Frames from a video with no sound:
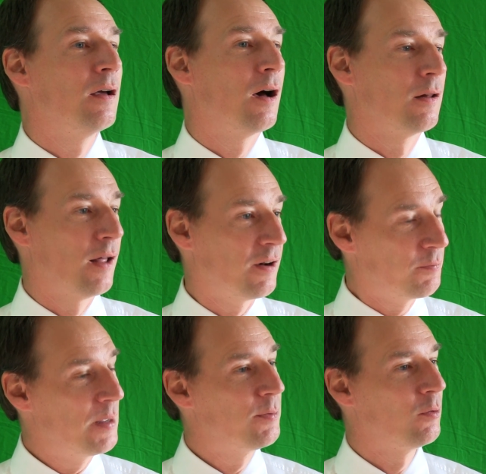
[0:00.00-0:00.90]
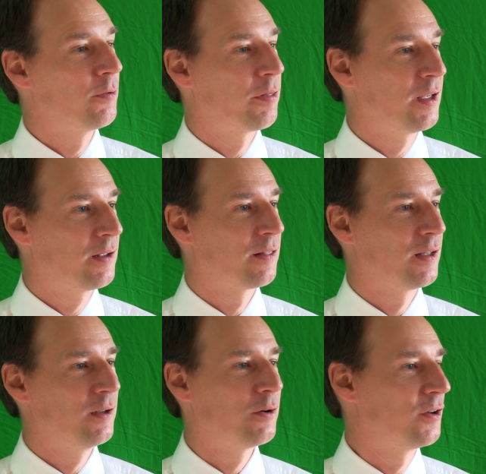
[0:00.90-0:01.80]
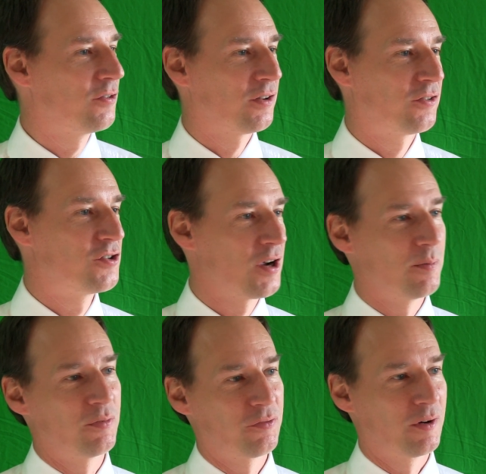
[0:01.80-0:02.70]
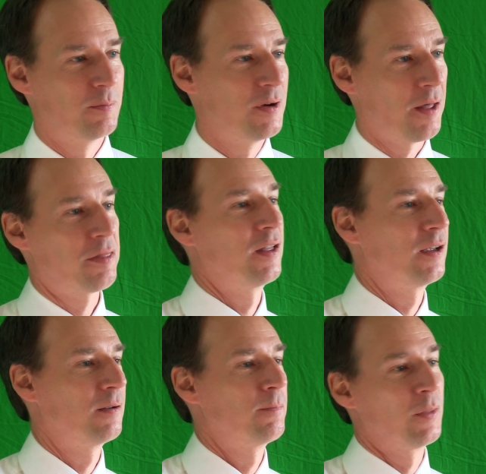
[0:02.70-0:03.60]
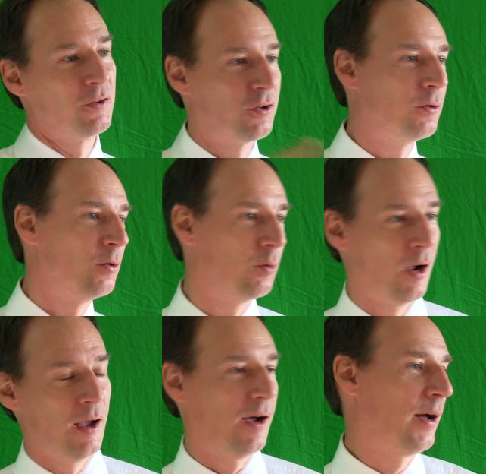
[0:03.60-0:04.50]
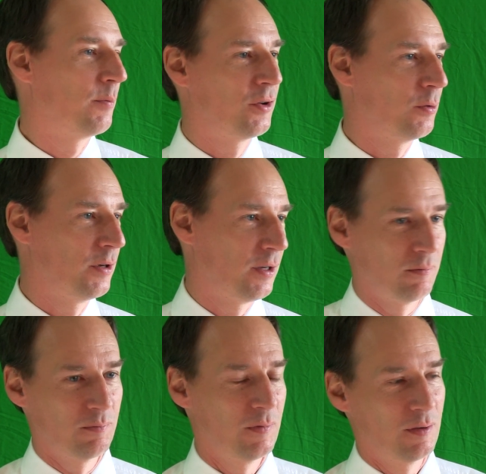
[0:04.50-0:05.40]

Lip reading: a lot of people think that you can just jump from nothing to I'm doing